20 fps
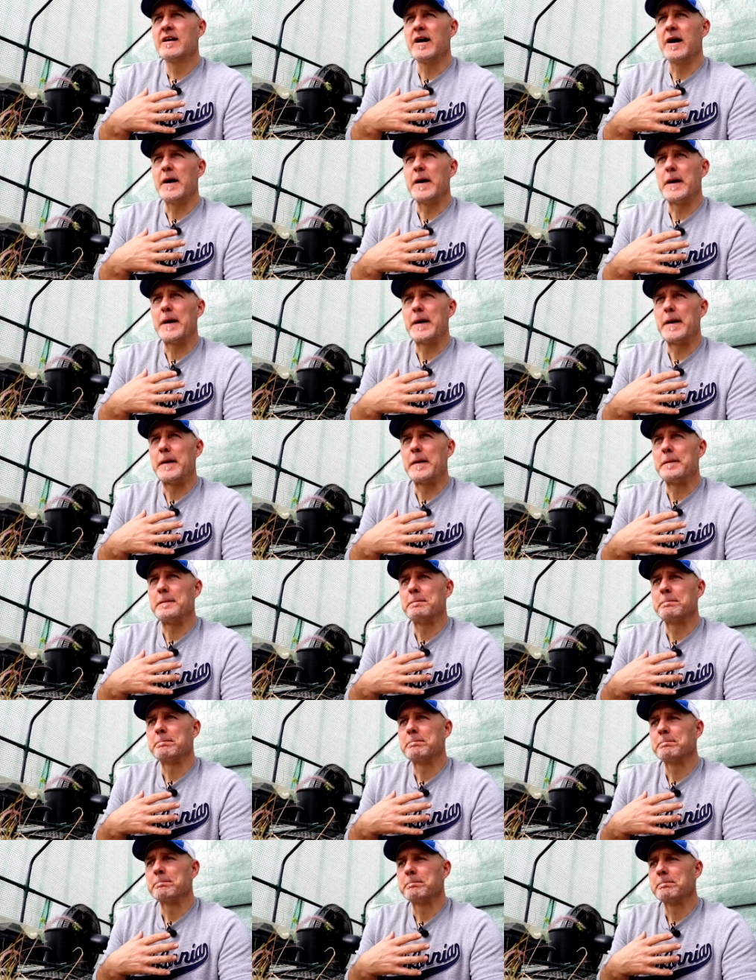
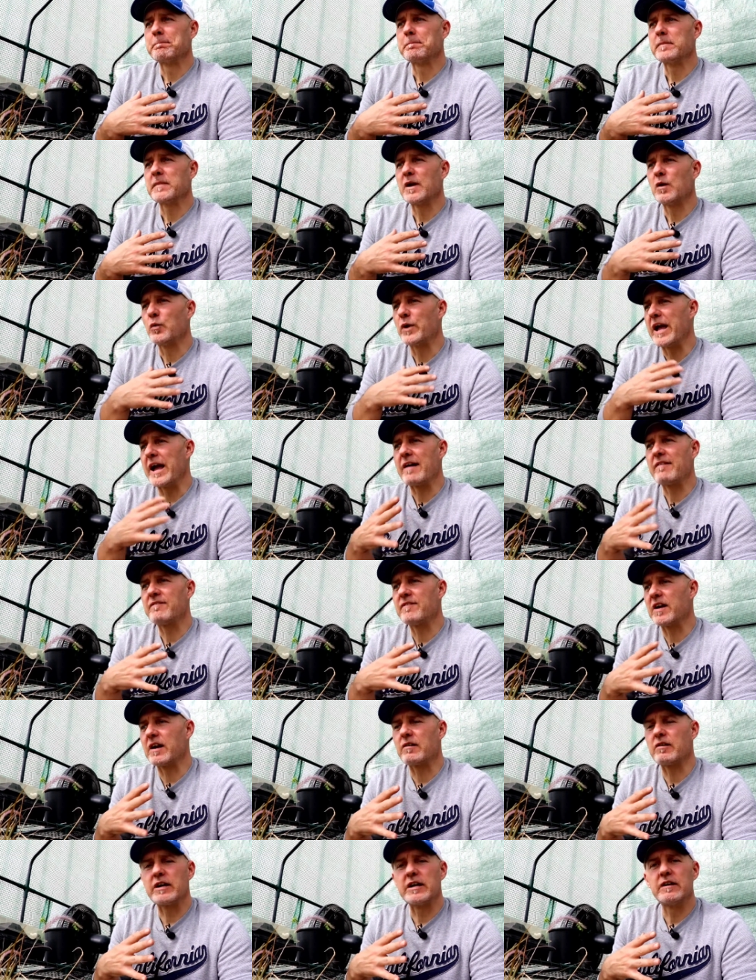um, we have
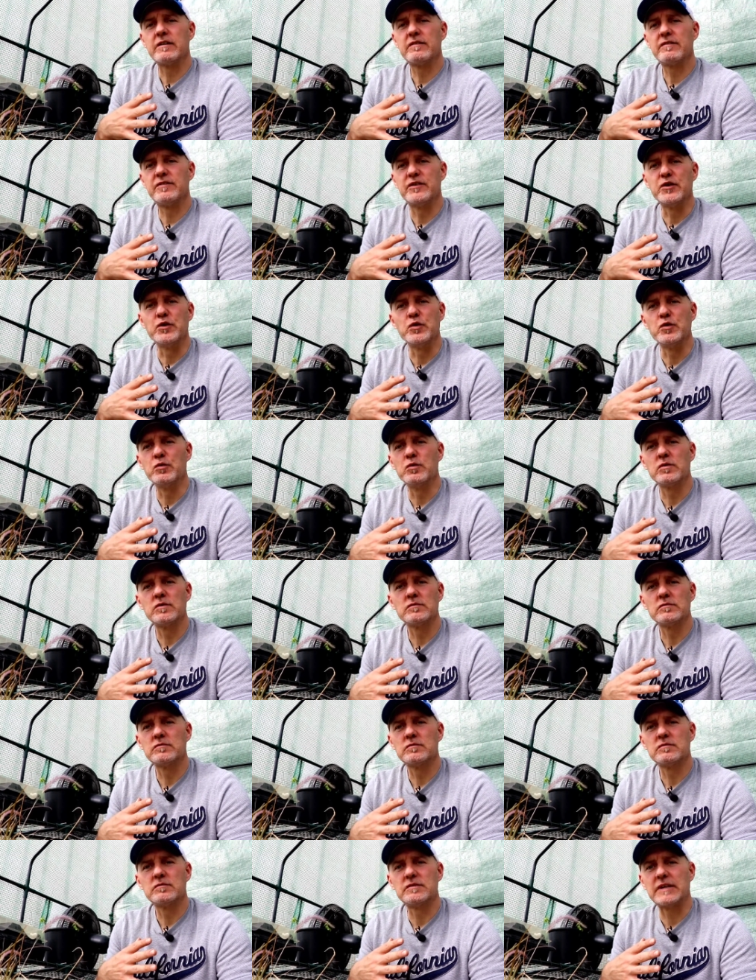very few
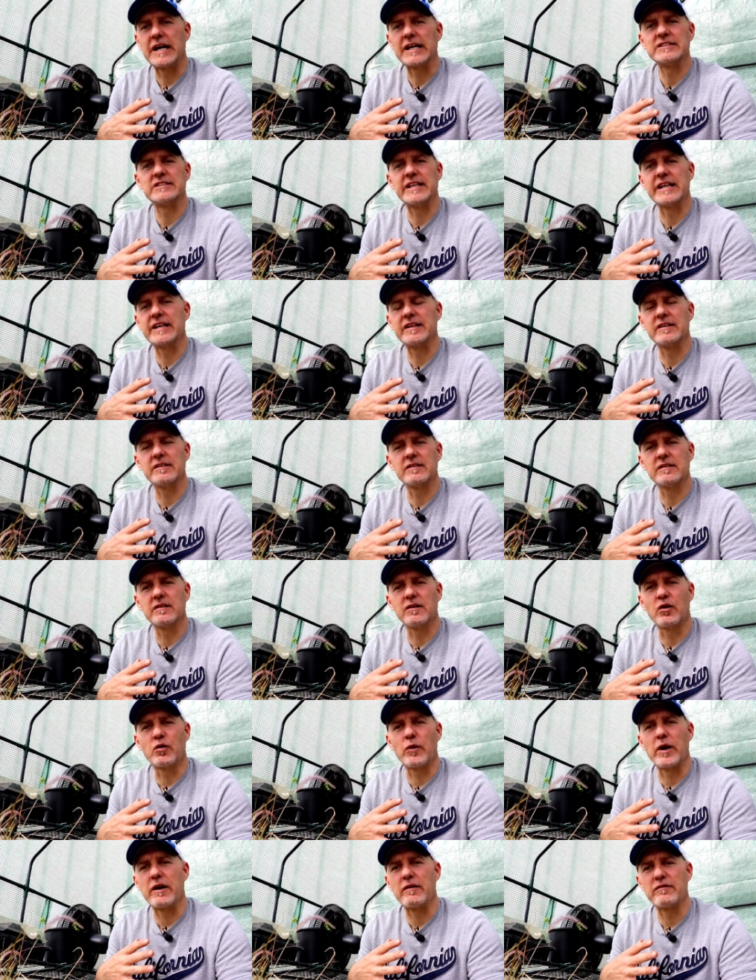nights that
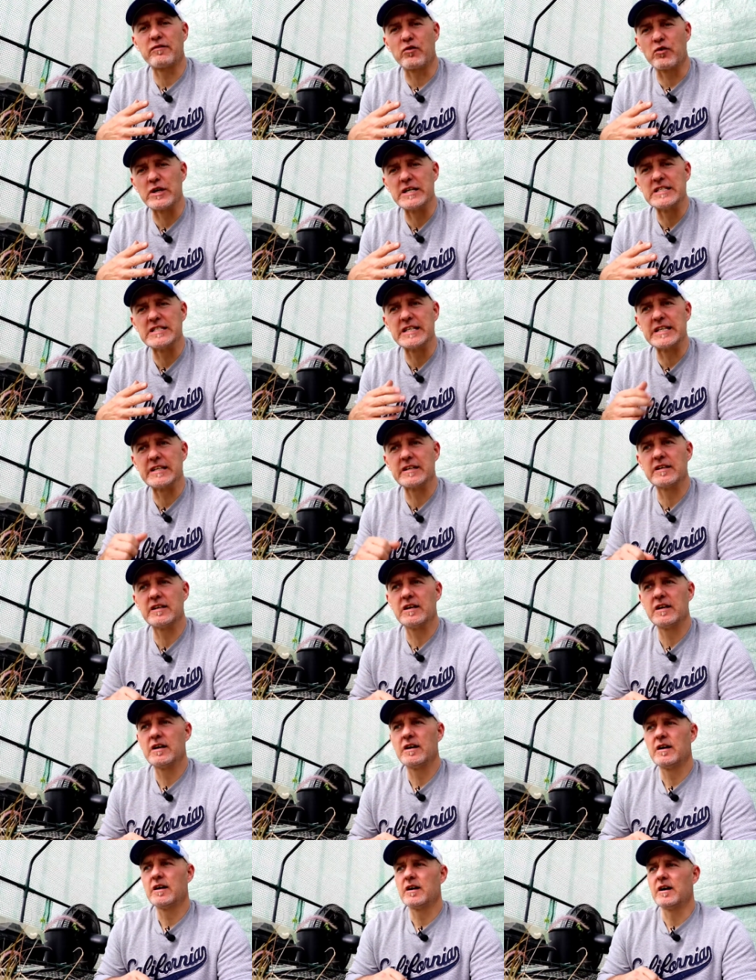are around freezing.
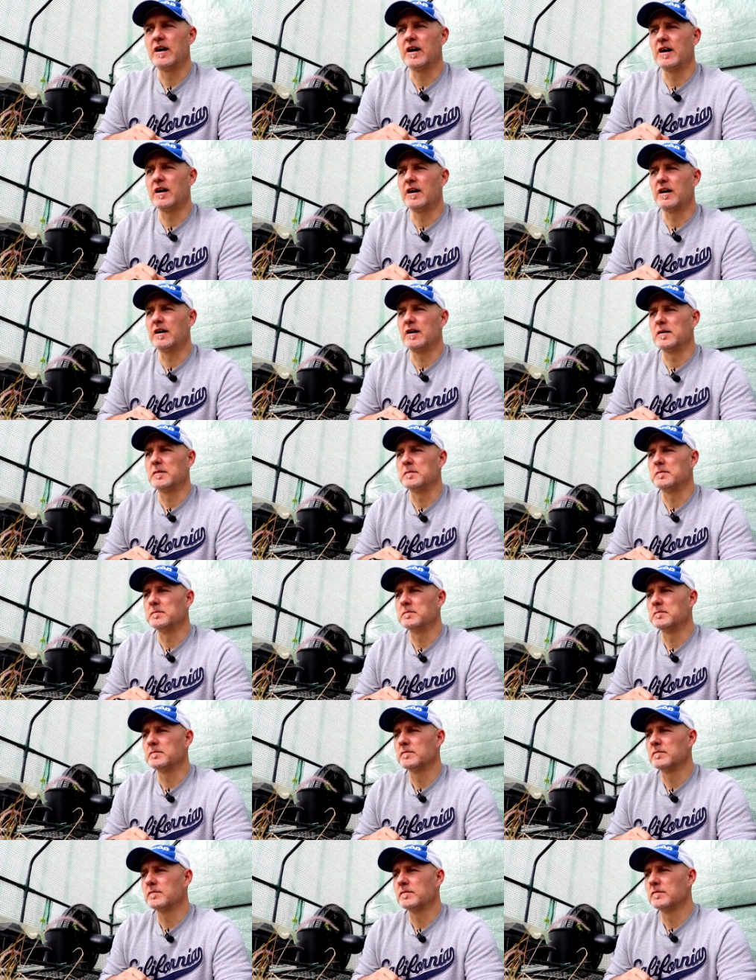Um,
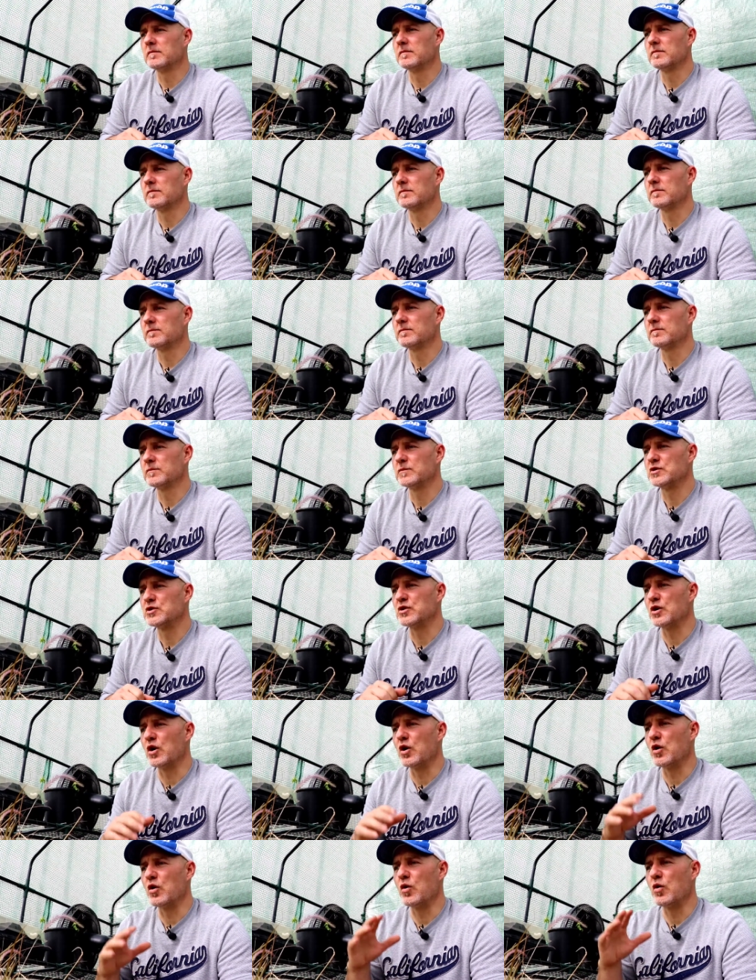
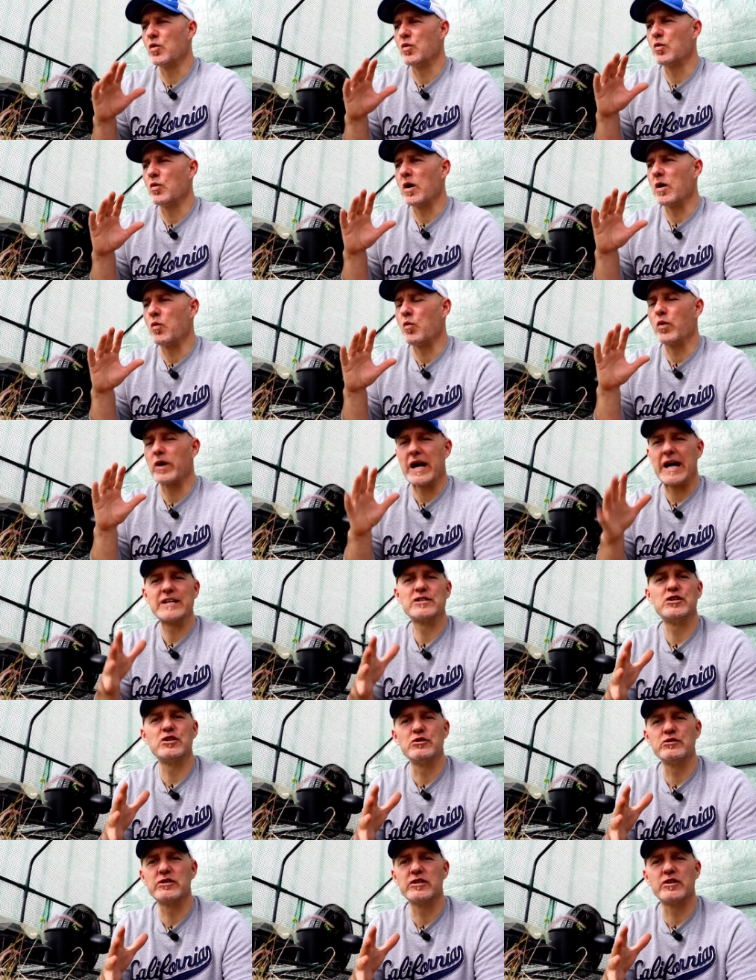so what I
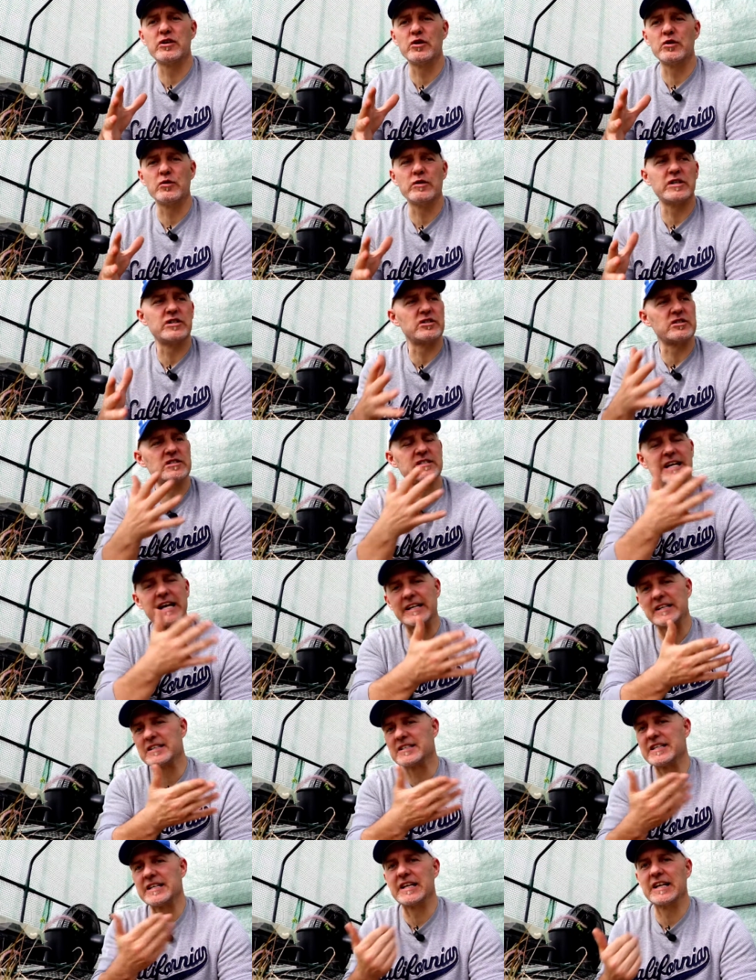choose to do is just
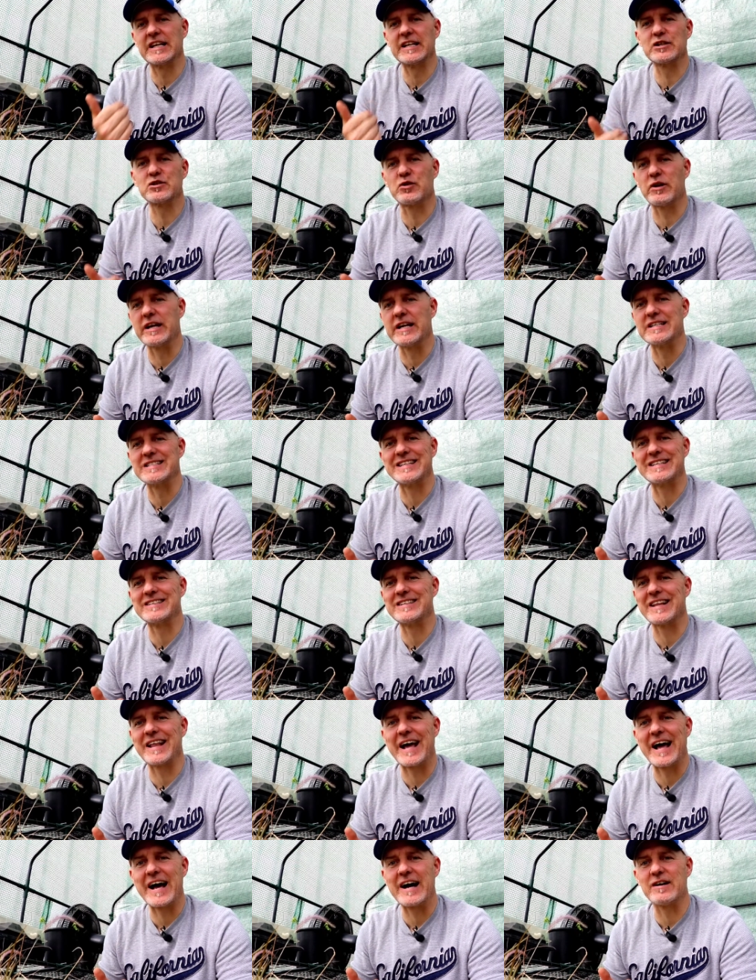take the seedling trays into
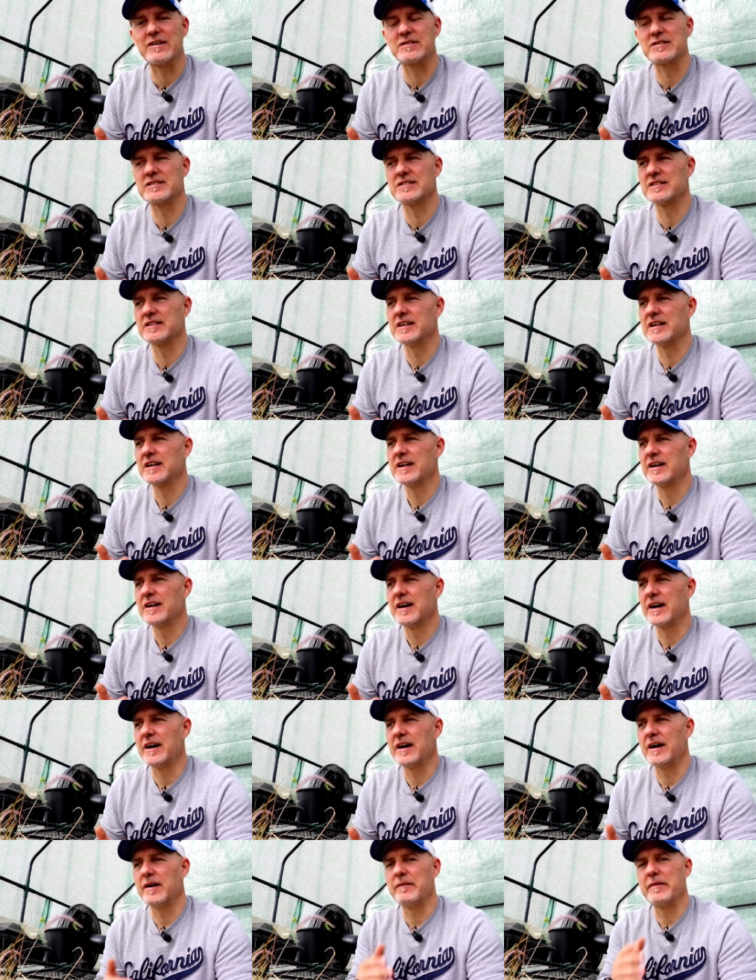the house
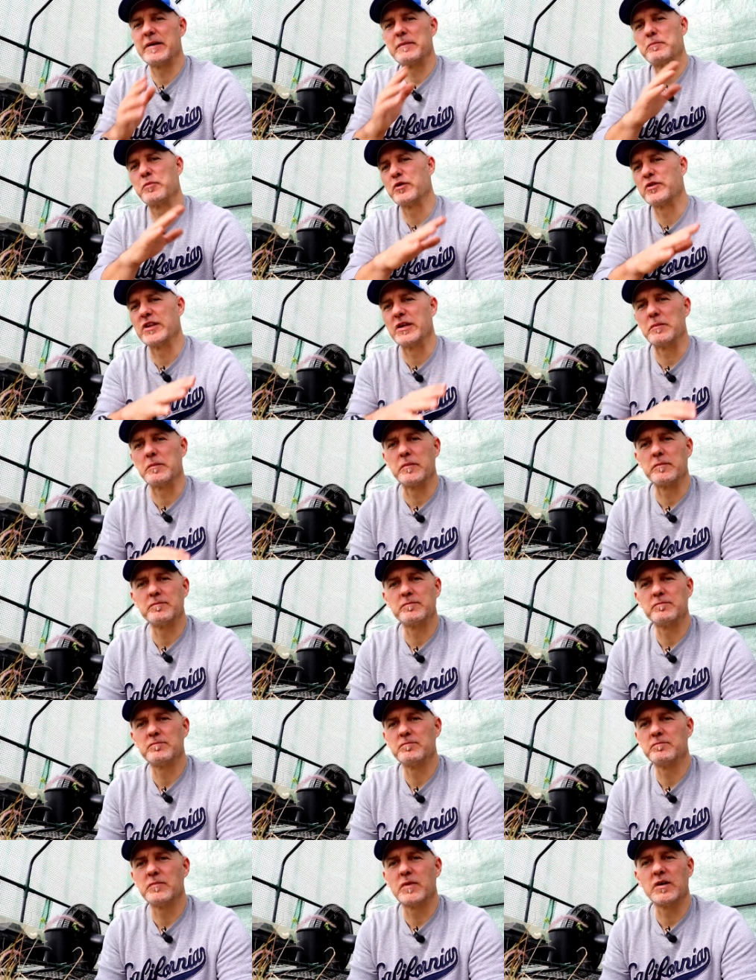uh, and put them
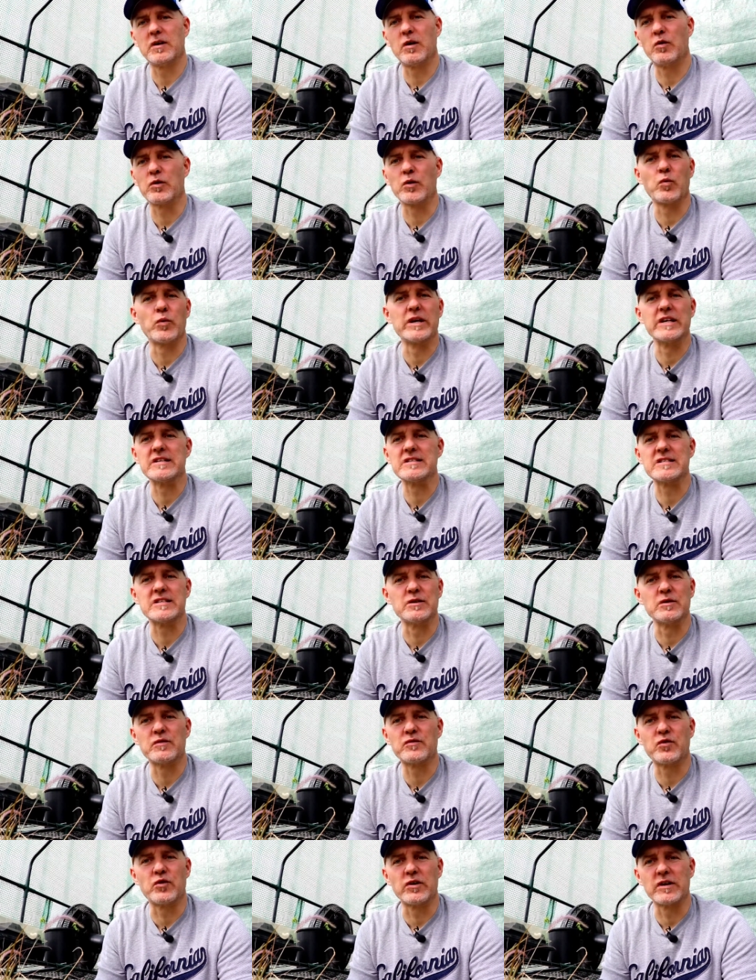on a
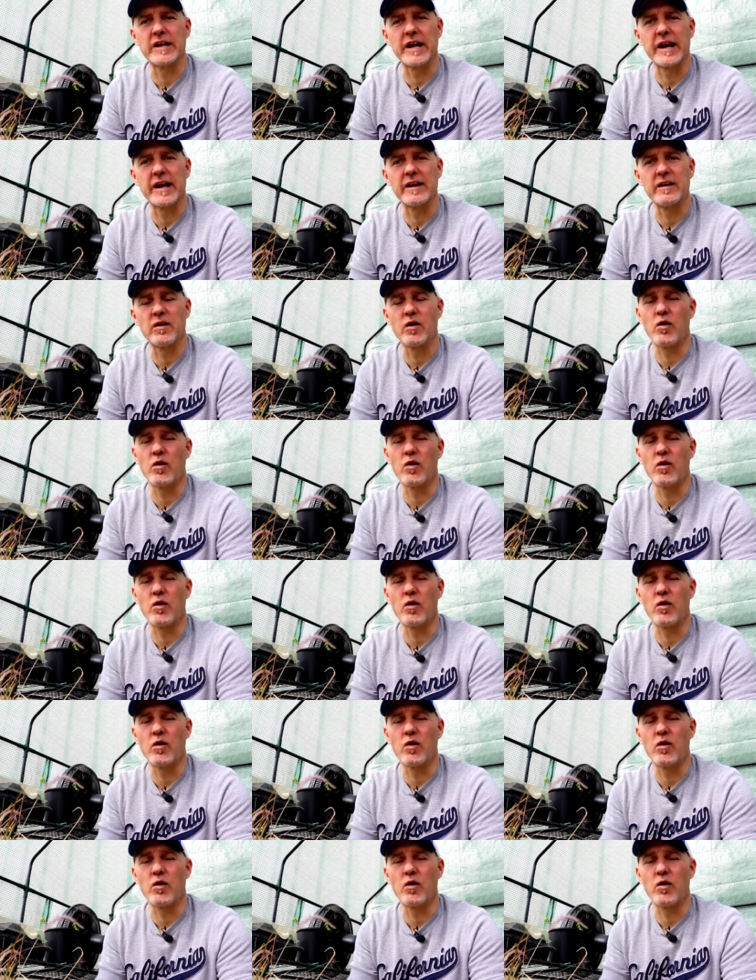windowsill for a day.